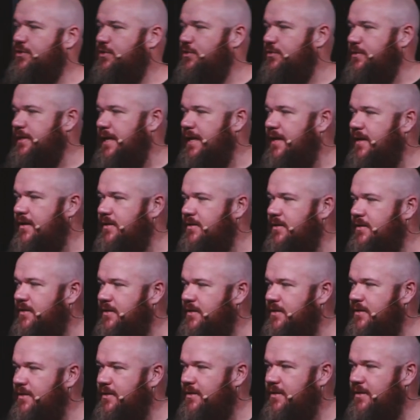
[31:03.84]
with you now.
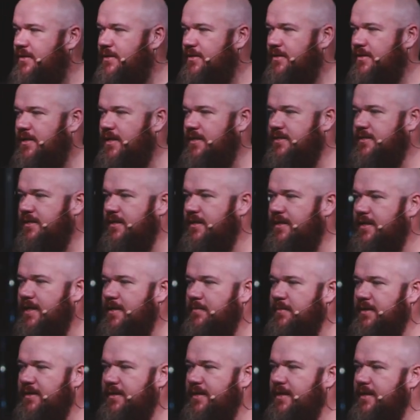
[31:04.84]
guy's going
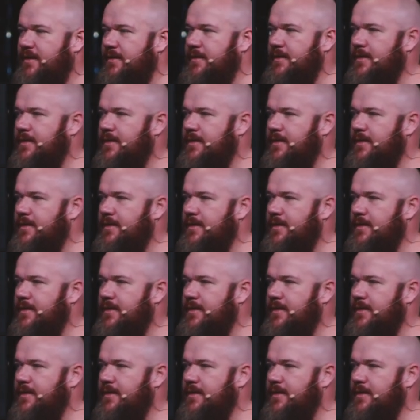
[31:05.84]
to me?